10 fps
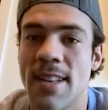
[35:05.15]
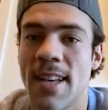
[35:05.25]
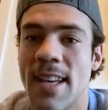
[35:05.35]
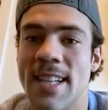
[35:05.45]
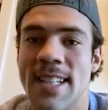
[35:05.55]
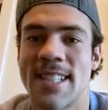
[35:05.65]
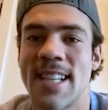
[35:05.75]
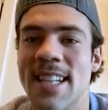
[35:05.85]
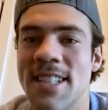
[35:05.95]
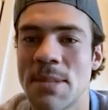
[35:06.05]
Like he just
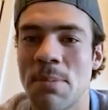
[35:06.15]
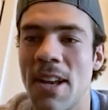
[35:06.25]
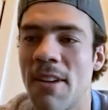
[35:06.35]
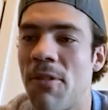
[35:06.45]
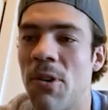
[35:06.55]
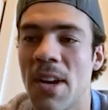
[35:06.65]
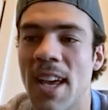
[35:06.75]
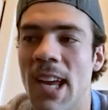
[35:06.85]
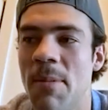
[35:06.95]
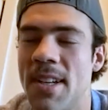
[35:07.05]
played a full
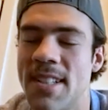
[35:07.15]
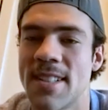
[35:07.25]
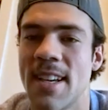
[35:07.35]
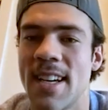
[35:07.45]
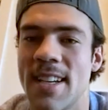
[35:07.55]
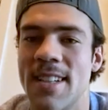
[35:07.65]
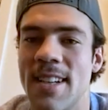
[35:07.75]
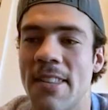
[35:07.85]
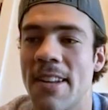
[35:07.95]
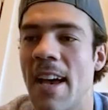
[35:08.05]
game and he's like,
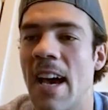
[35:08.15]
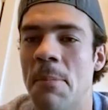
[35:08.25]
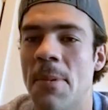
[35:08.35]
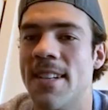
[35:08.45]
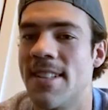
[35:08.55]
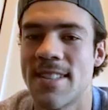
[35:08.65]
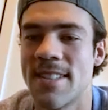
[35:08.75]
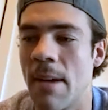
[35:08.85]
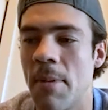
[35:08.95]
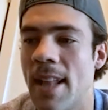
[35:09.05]
nothing happened.
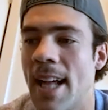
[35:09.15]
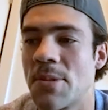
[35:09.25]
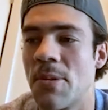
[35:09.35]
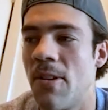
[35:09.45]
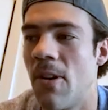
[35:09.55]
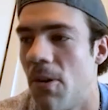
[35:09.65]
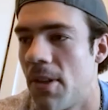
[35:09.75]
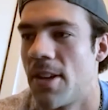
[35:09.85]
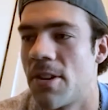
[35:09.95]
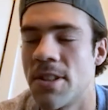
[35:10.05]
I mean, that's when you know
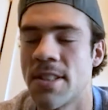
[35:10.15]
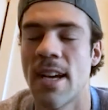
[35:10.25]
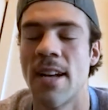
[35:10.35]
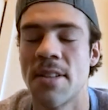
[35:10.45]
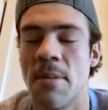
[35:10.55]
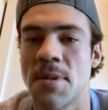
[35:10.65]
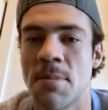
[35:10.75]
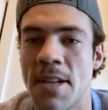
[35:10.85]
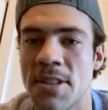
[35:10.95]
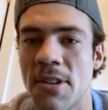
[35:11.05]
that you just got something
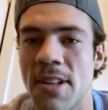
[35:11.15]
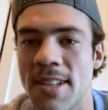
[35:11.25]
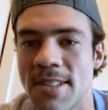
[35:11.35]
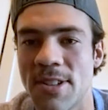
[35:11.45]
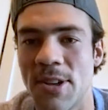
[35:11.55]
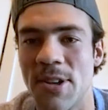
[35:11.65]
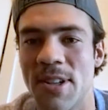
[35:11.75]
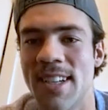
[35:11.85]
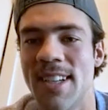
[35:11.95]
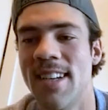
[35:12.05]
special in you. So
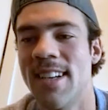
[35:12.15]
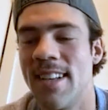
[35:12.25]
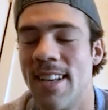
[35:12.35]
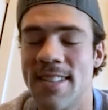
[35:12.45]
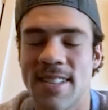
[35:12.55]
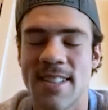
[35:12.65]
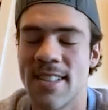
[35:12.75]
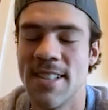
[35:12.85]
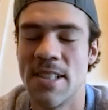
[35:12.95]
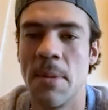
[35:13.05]

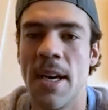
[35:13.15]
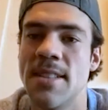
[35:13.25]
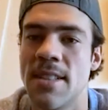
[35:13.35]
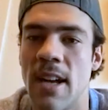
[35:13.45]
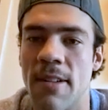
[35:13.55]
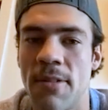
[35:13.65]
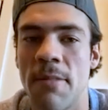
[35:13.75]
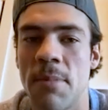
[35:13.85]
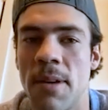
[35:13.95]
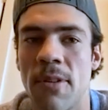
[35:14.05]
he's amazing.
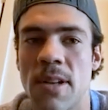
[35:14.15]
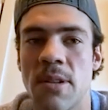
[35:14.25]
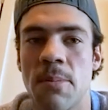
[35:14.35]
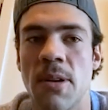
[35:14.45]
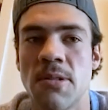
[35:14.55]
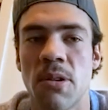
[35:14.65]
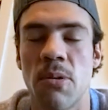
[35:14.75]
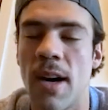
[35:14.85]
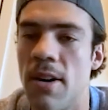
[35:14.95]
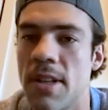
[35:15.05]
I've been friends with Beams for a
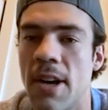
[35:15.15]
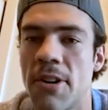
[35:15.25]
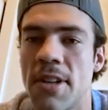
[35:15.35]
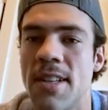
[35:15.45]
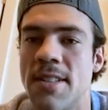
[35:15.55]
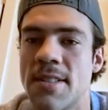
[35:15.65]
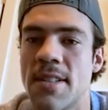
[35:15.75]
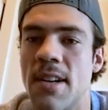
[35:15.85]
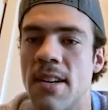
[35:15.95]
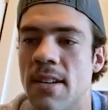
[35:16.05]
while now and he's
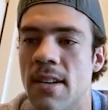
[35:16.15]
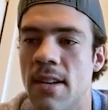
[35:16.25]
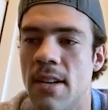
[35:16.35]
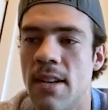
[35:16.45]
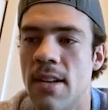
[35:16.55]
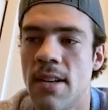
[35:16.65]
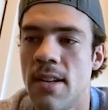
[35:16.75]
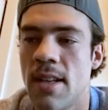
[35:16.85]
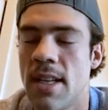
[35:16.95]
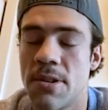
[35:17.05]

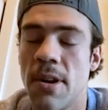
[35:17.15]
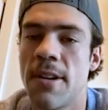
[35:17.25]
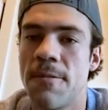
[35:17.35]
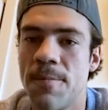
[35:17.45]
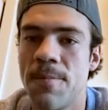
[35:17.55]
great.